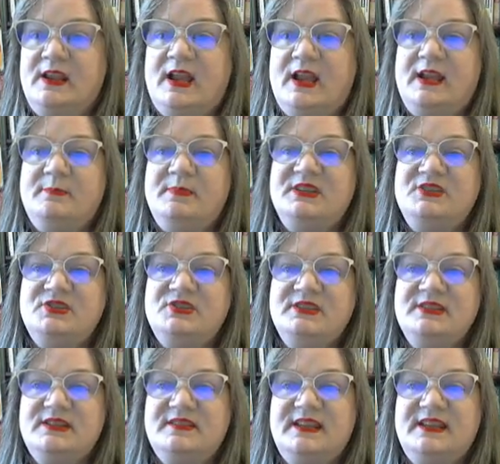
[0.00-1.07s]
I
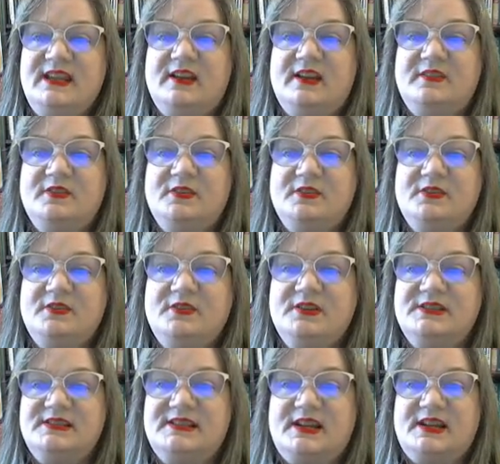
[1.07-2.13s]
mentioned the other
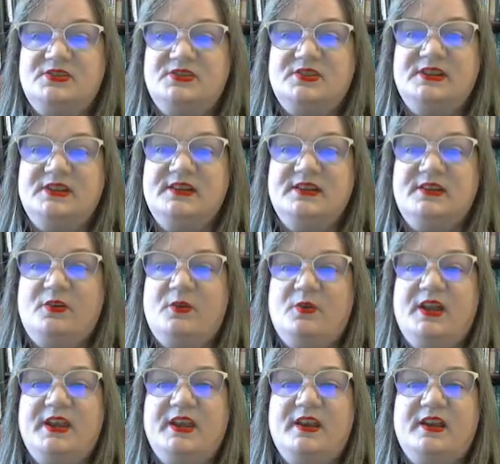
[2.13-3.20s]
section
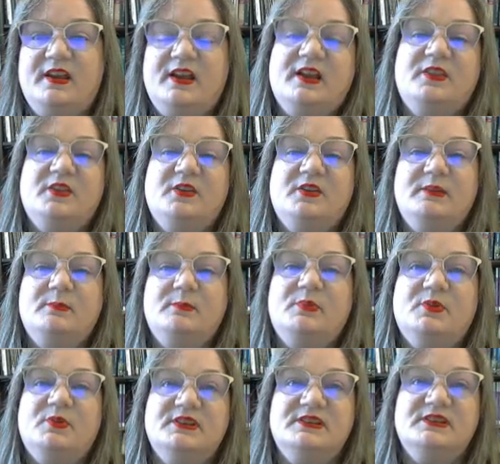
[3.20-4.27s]
on other
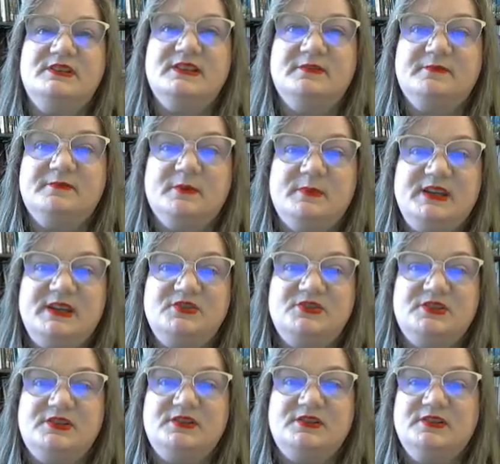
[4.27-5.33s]
important
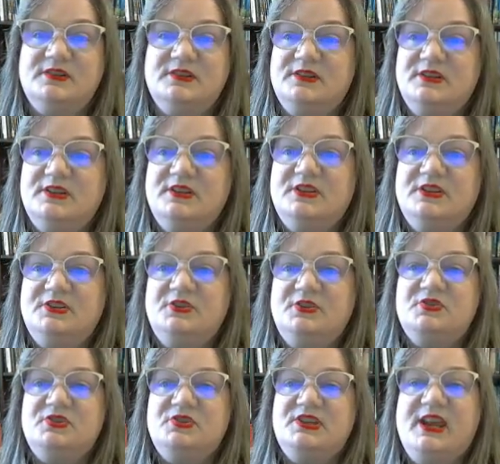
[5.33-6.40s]
information. You
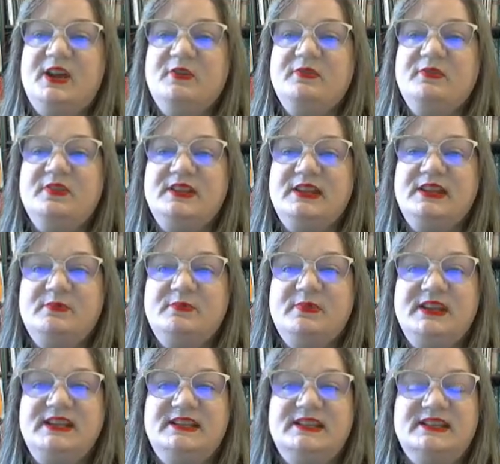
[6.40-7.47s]
should carefully
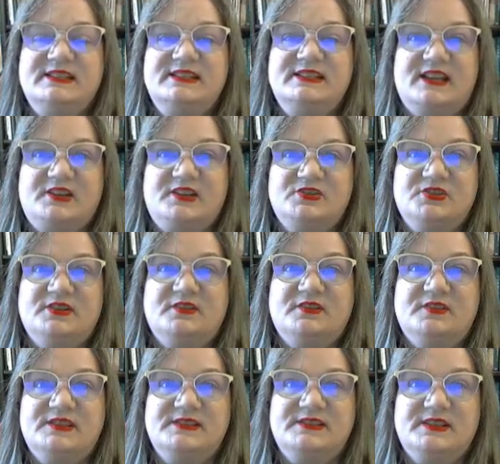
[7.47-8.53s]
read this section of
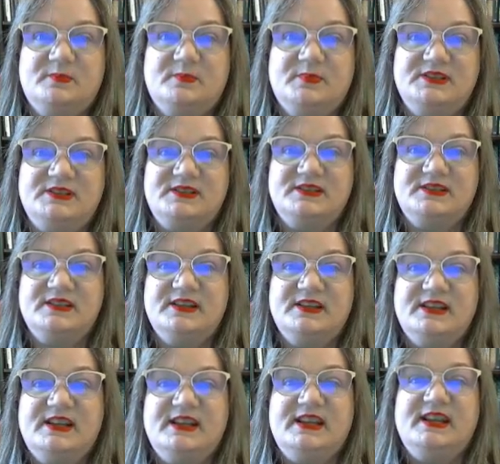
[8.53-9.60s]
the syllabus.
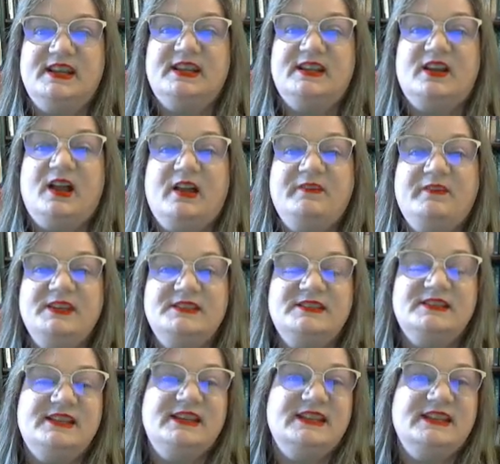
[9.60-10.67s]
It
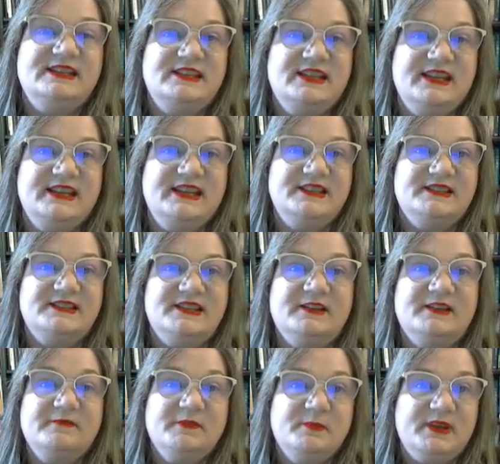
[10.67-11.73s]
obviously contains
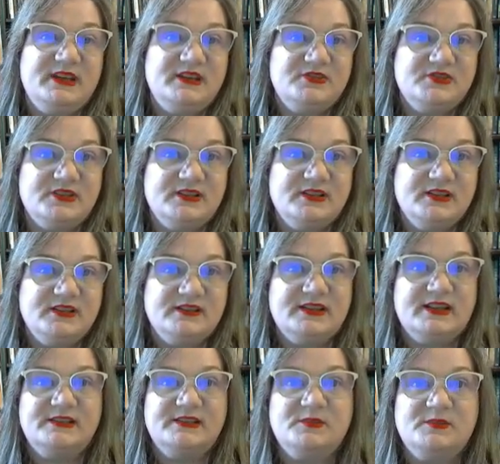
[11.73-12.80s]
information
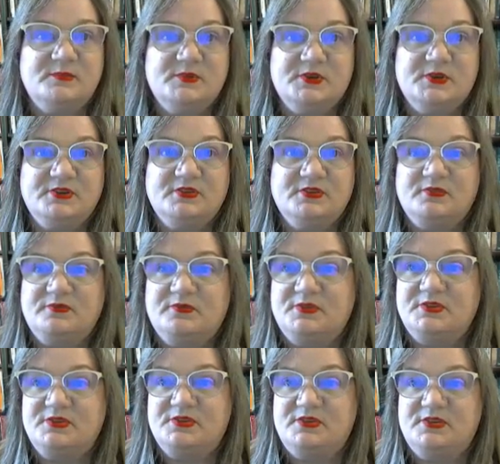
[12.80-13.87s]
that is important for
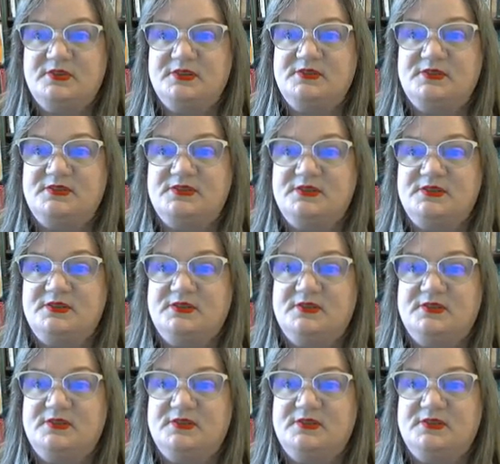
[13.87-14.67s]
students.